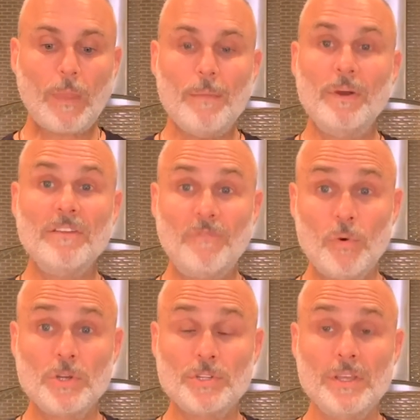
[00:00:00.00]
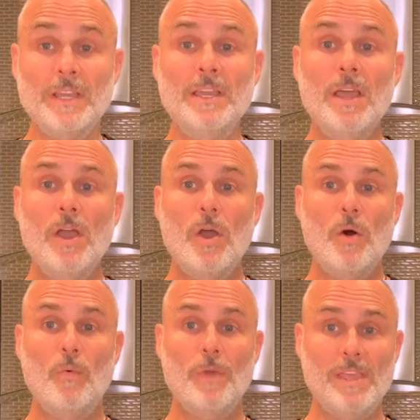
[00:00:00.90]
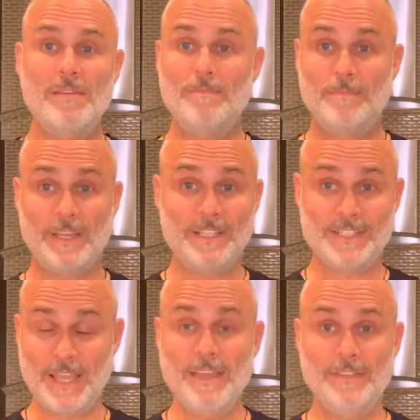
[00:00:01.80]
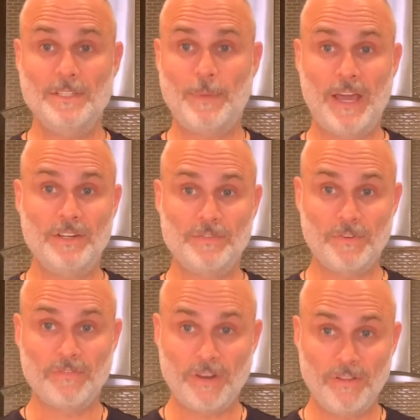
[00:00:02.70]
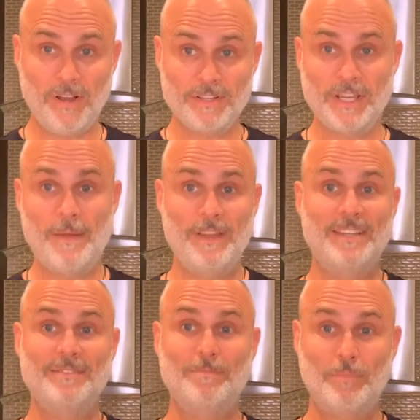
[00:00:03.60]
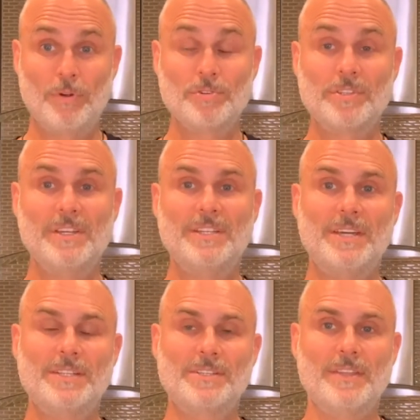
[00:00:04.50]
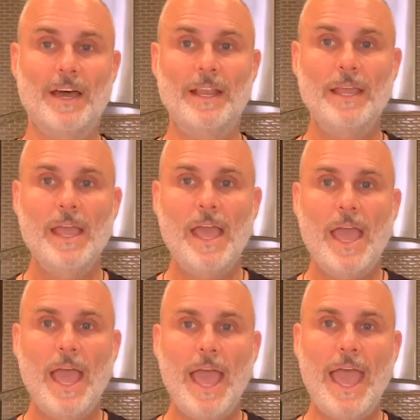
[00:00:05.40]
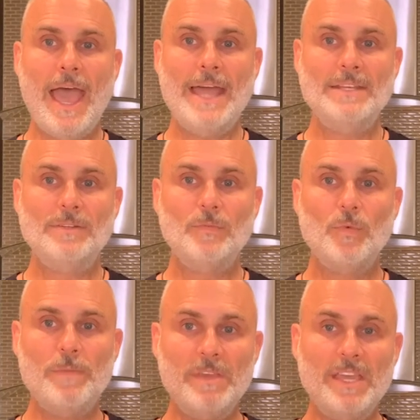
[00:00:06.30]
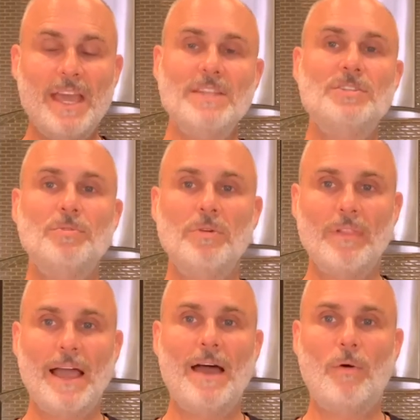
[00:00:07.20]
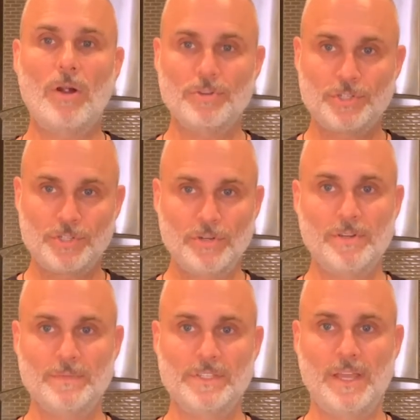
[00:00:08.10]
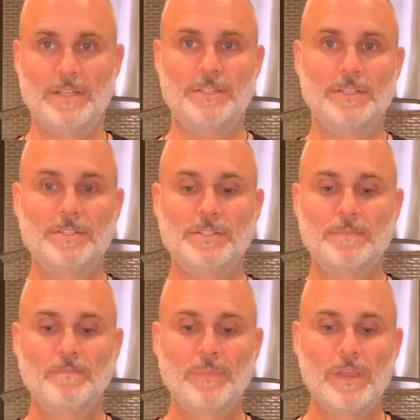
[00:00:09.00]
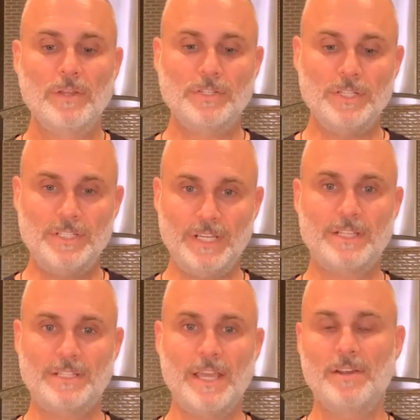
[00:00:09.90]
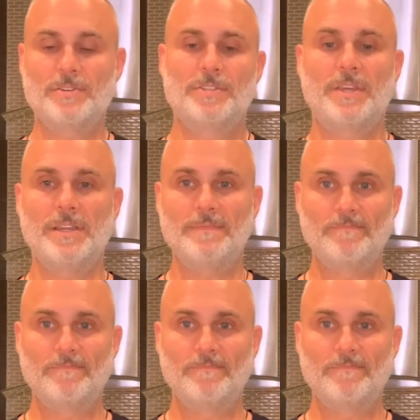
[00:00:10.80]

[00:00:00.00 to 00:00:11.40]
But unfortunately, we can stay in these patterns for a very long time. I can personally attest to that. And we begin to allow our circumstances to dictate our state.